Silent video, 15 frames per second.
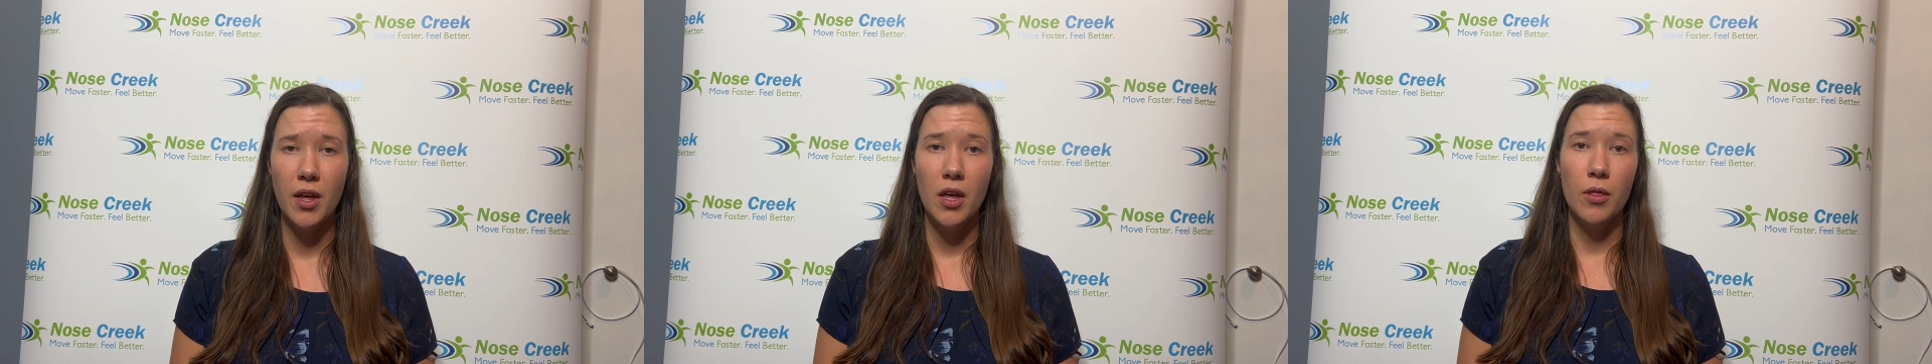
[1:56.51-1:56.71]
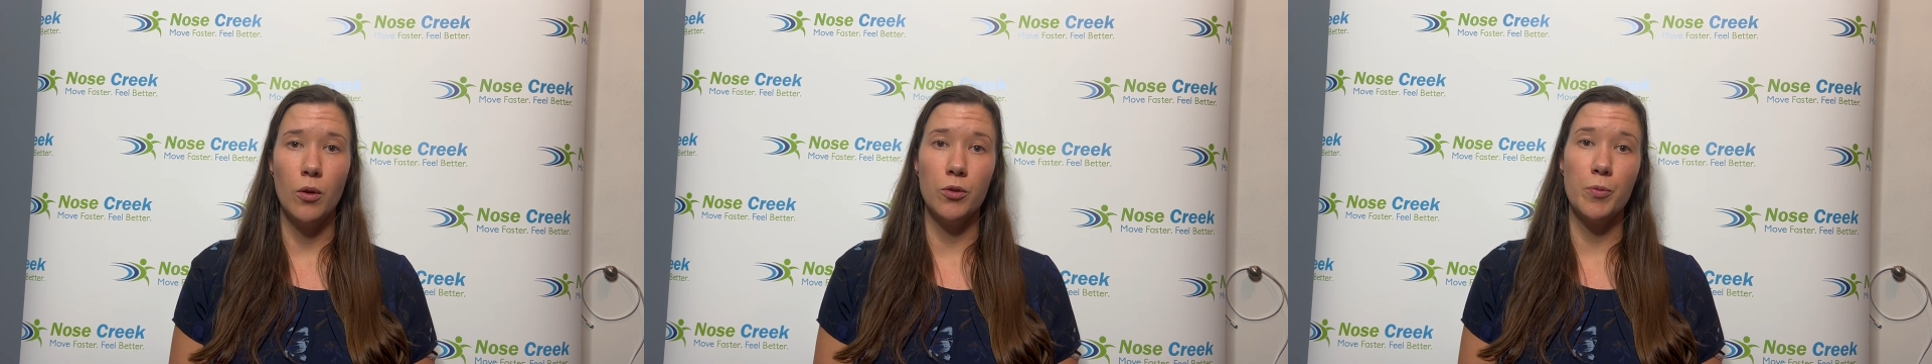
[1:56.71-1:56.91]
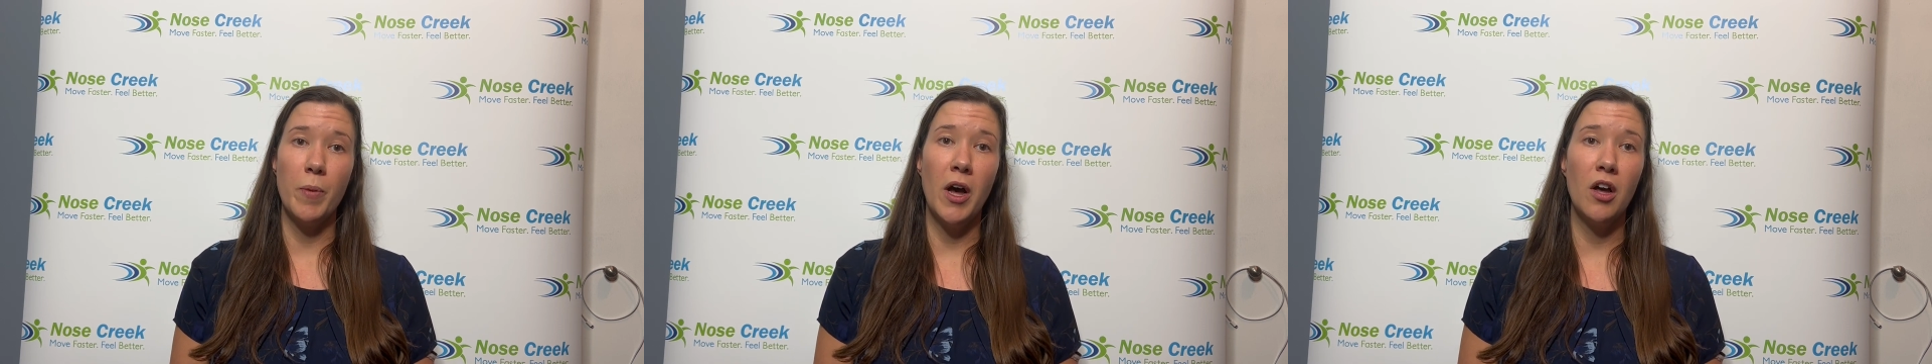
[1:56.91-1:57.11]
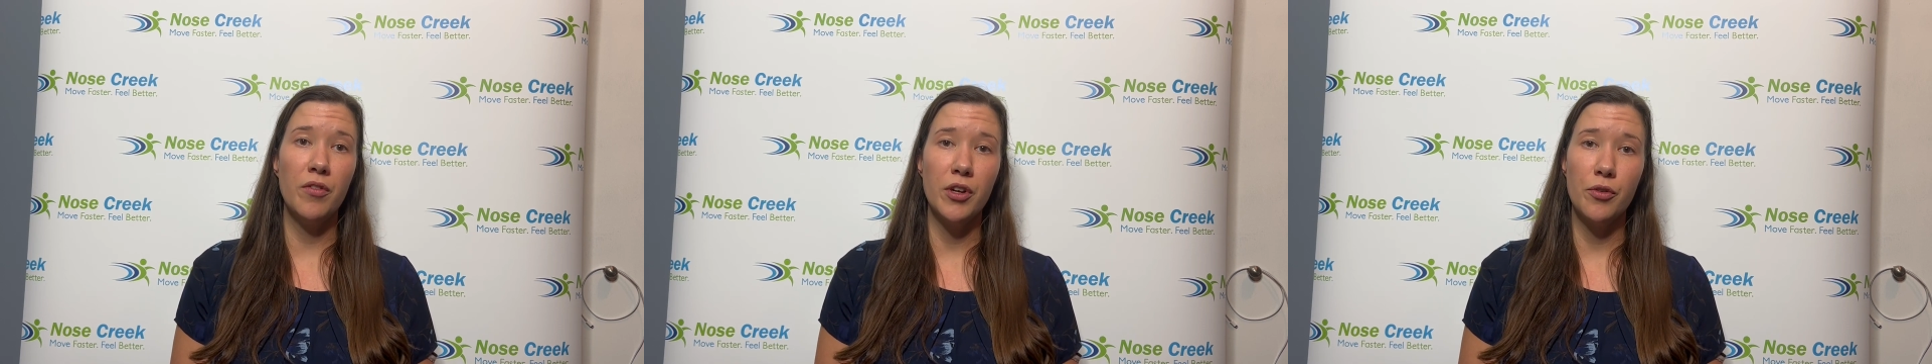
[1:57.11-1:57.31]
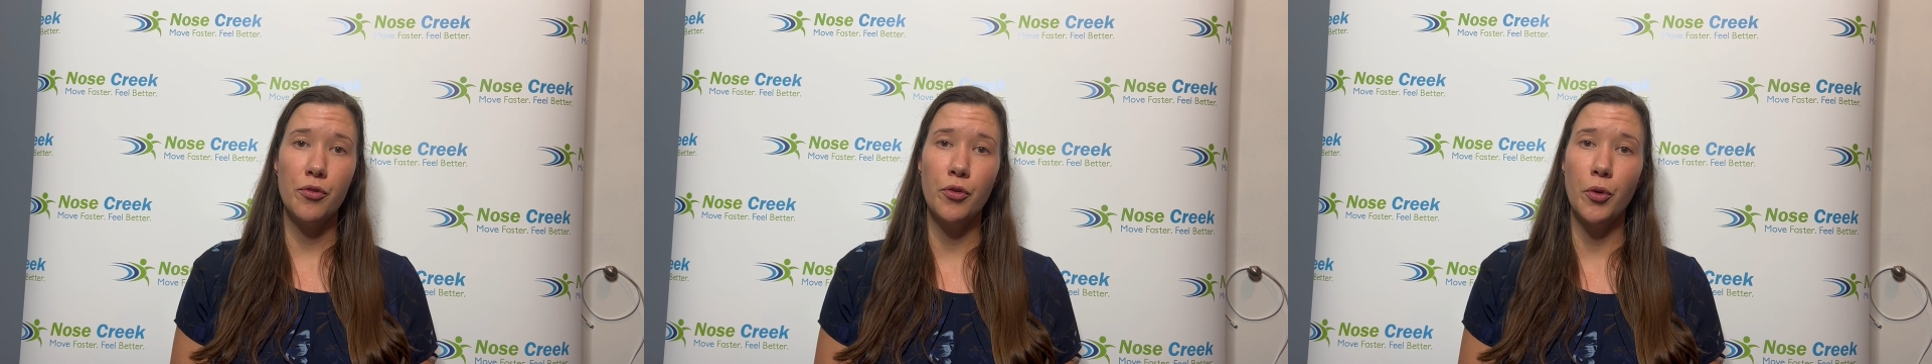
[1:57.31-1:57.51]
those pelvic
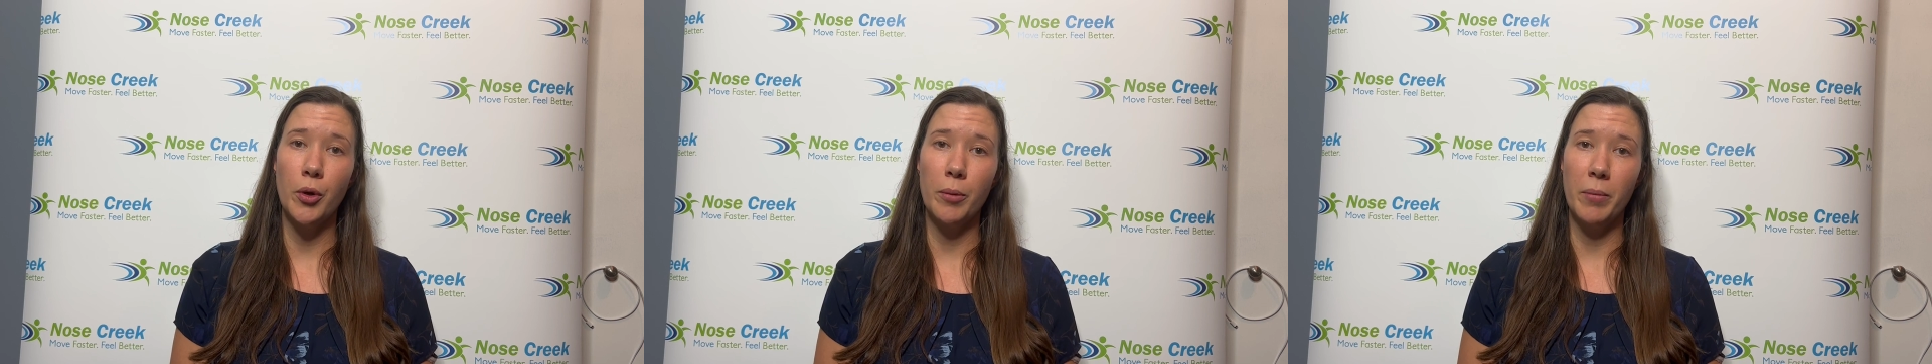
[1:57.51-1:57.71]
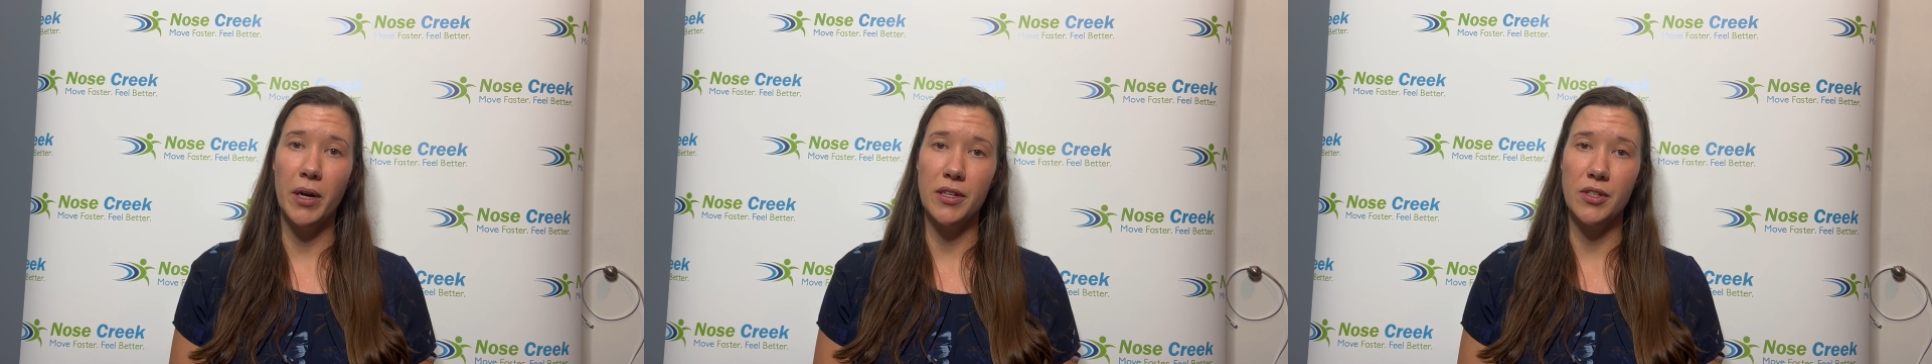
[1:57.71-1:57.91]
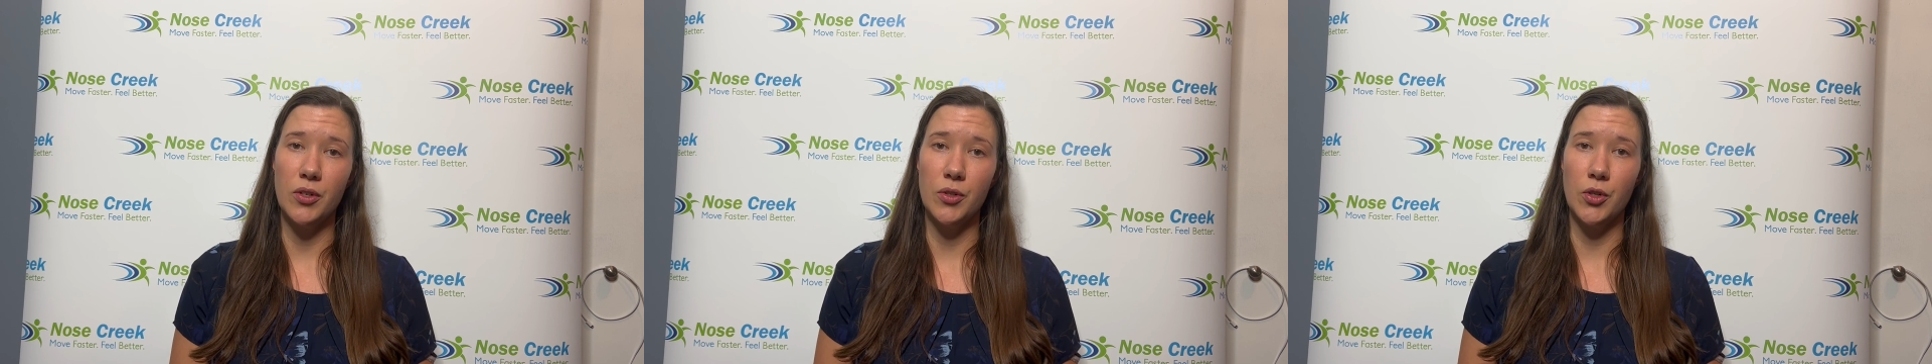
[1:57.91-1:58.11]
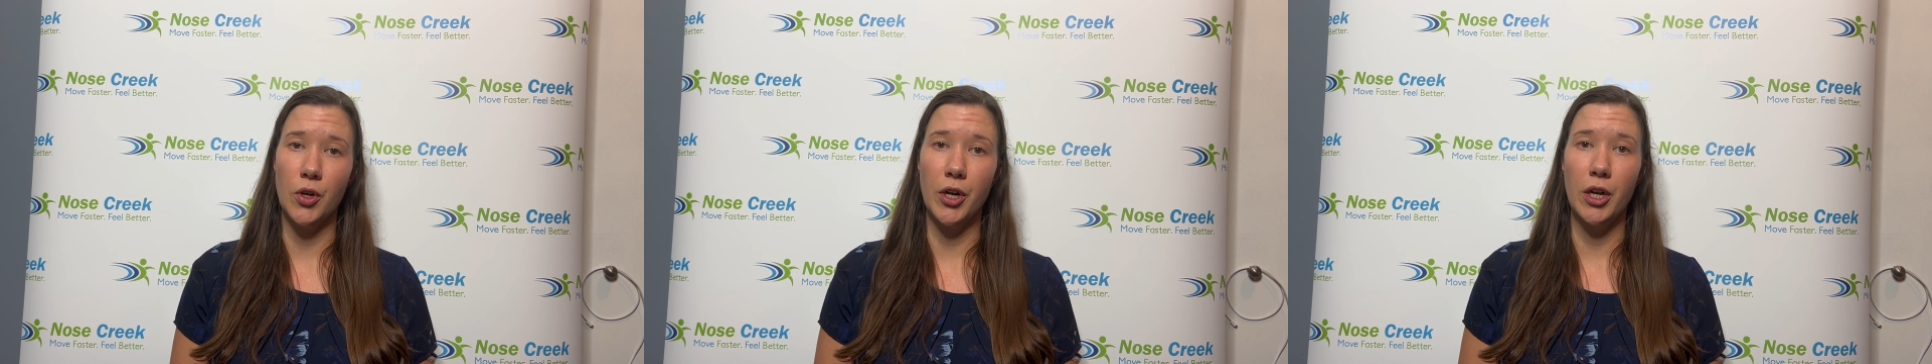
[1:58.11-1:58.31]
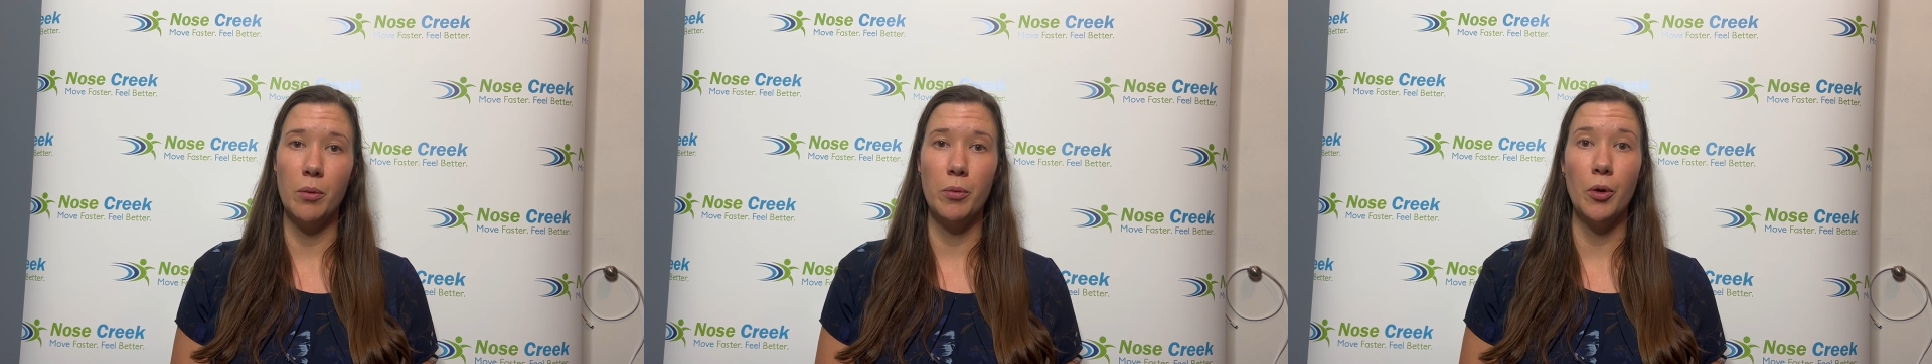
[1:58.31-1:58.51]
floor muscles aren't
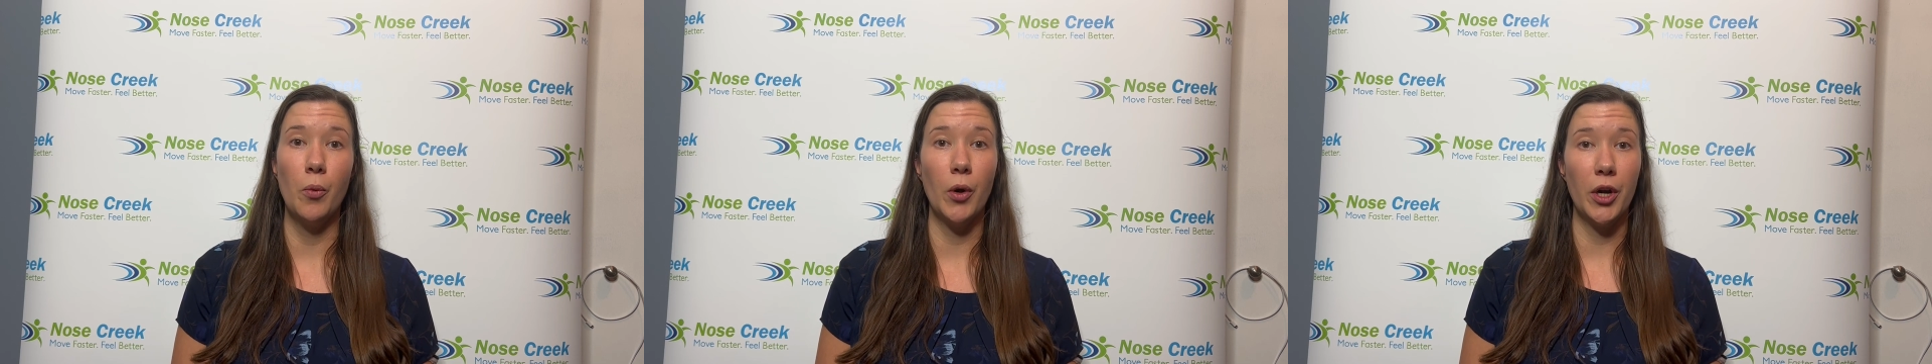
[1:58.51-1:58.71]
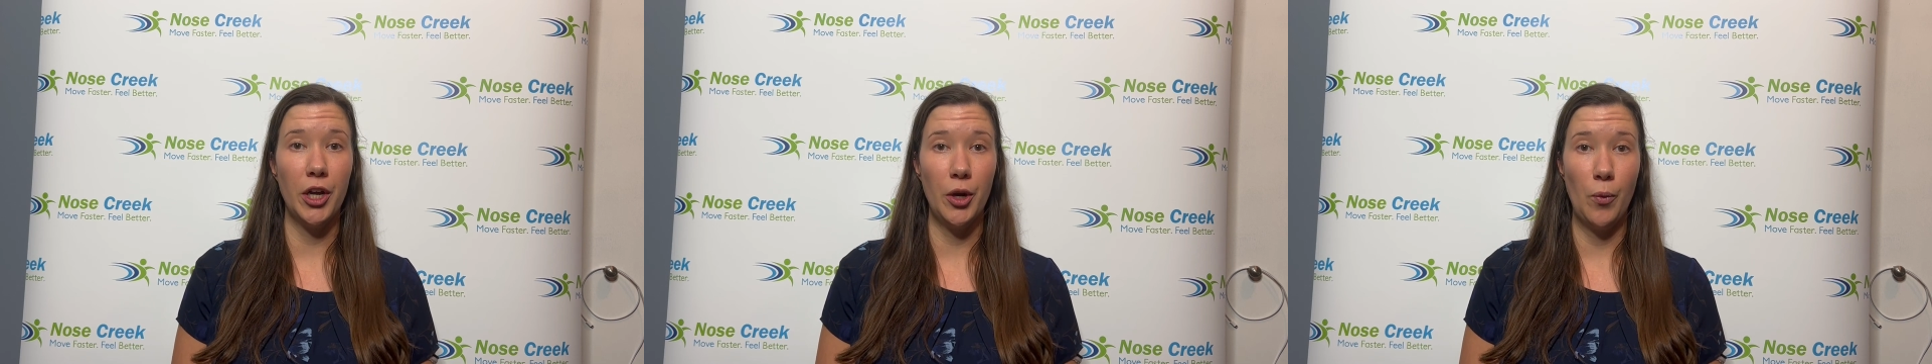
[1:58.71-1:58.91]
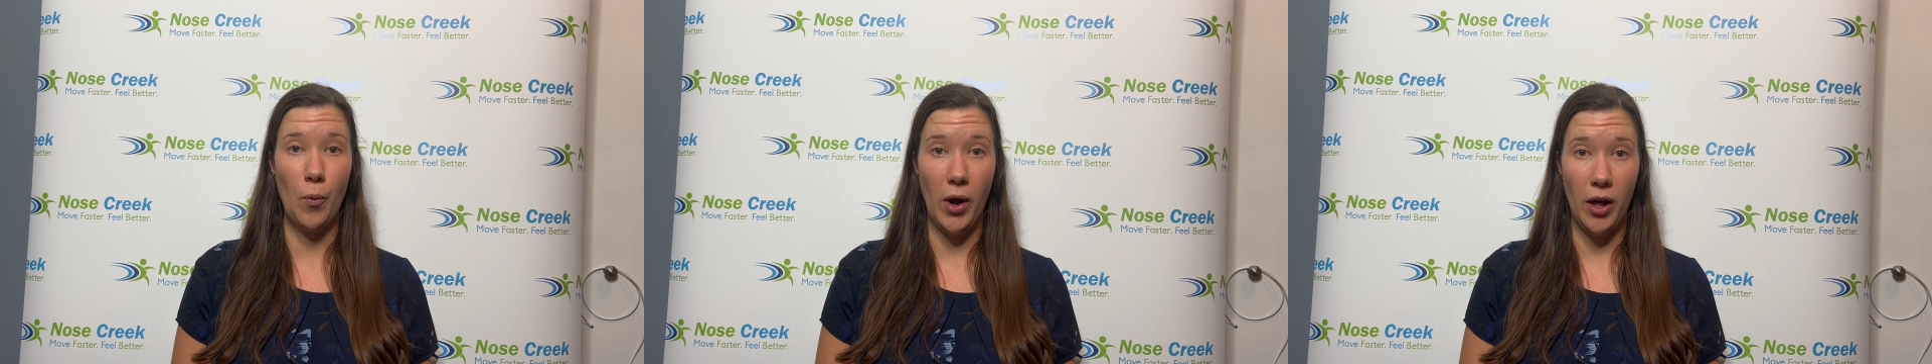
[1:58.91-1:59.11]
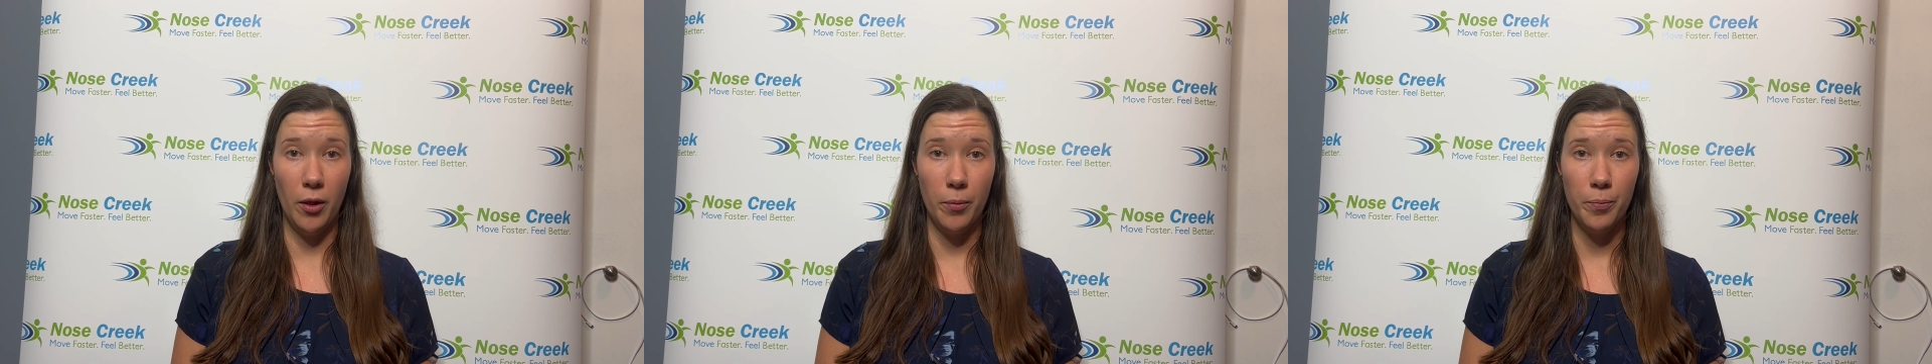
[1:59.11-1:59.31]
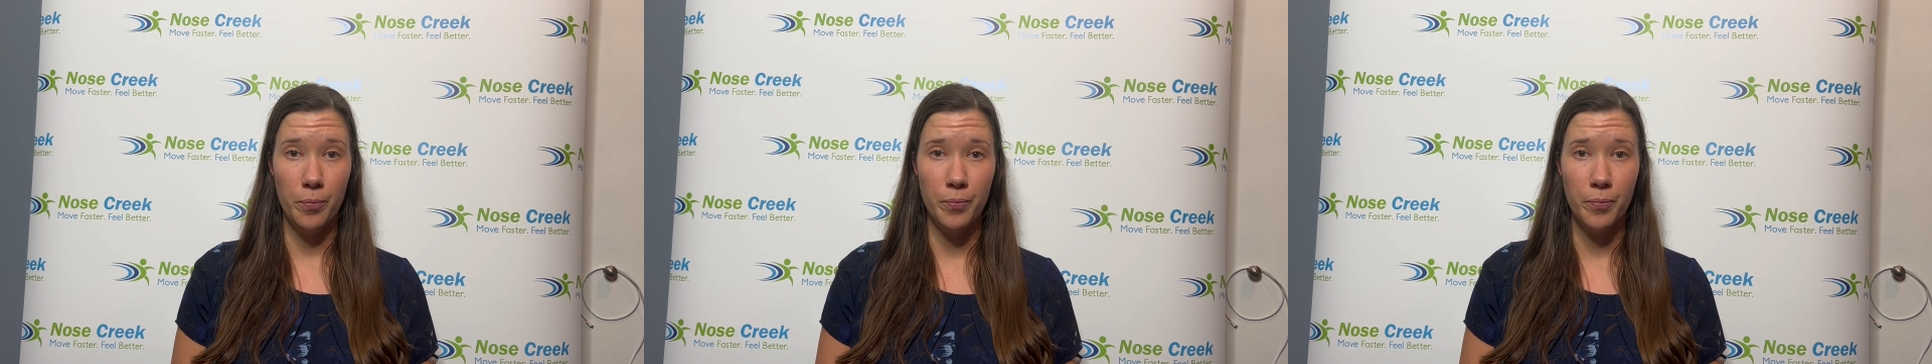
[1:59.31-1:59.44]
going to be working well.